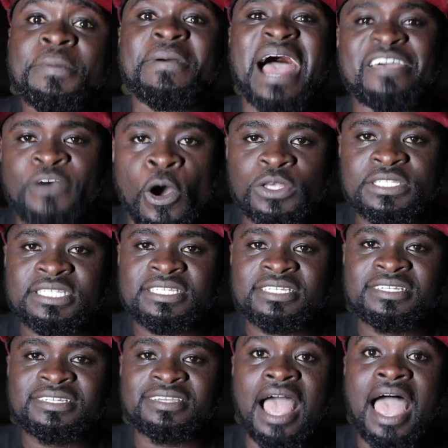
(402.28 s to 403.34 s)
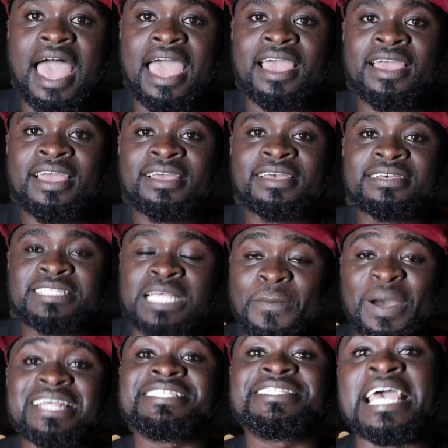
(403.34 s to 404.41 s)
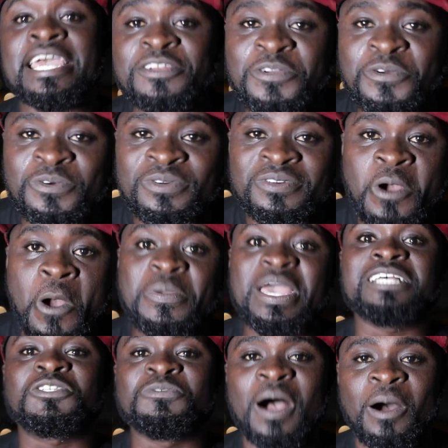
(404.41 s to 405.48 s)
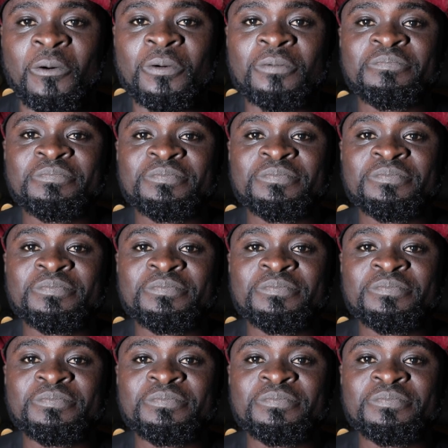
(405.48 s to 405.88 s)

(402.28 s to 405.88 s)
will be by force. Somebody send you. We'll be asking about.